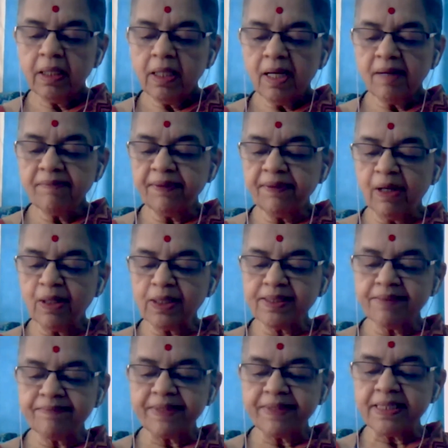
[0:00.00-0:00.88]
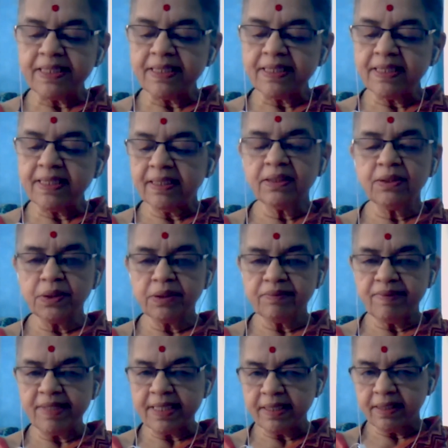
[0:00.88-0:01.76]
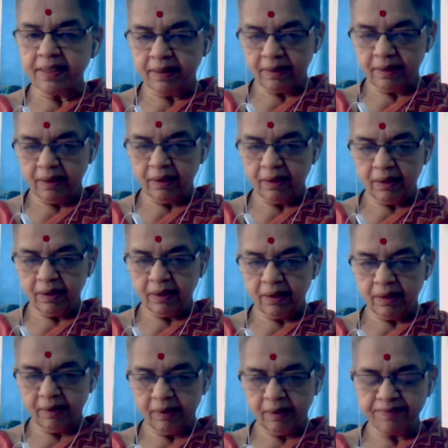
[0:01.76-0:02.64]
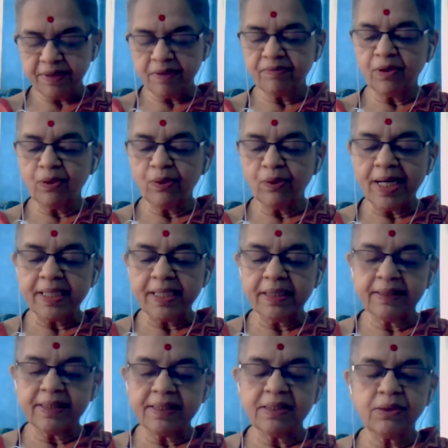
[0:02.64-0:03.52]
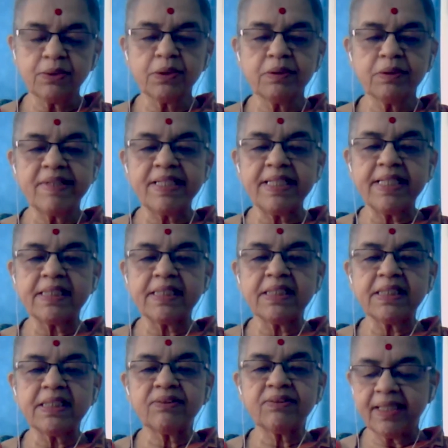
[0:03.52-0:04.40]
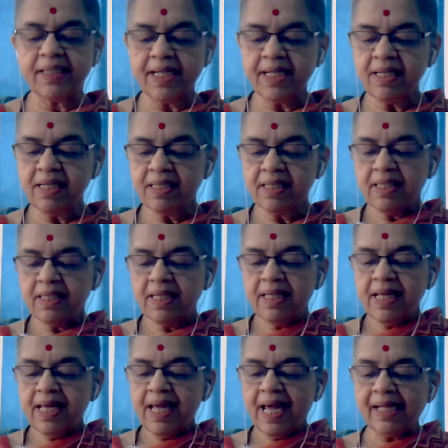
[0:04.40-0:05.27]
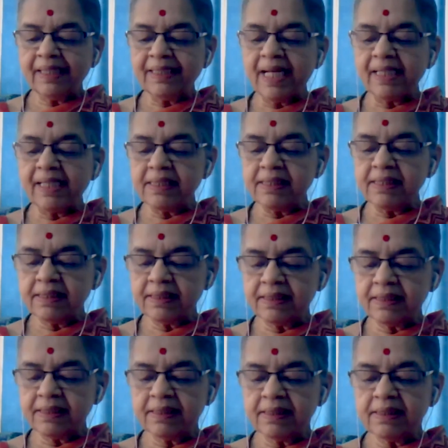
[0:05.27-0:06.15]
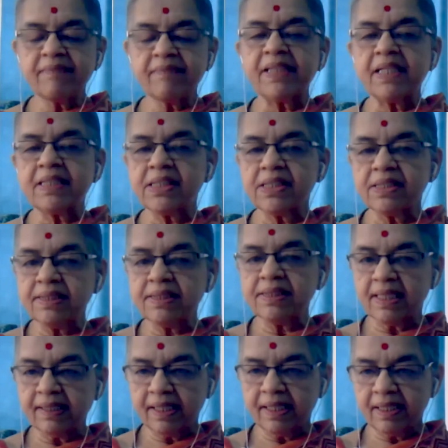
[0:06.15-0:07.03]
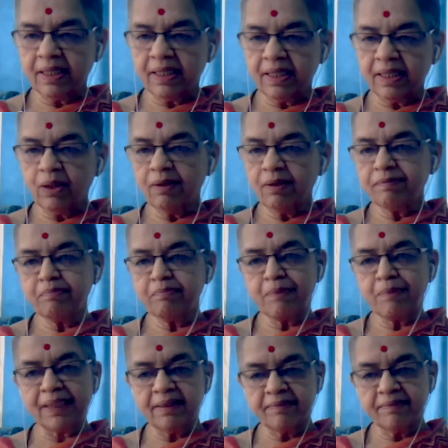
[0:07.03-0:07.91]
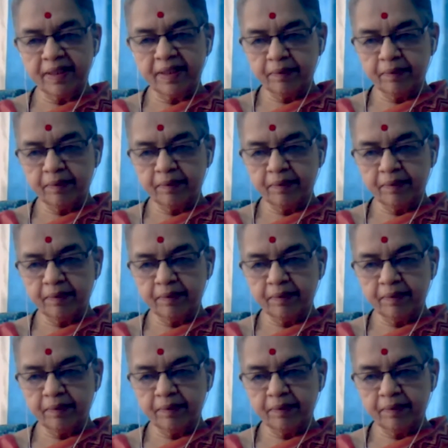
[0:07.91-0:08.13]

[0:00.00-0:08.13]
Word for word: A philosophy is usually, philosophy of Lokayata is usually constructed and that is Sarvadarshan Sangraha of Madhava.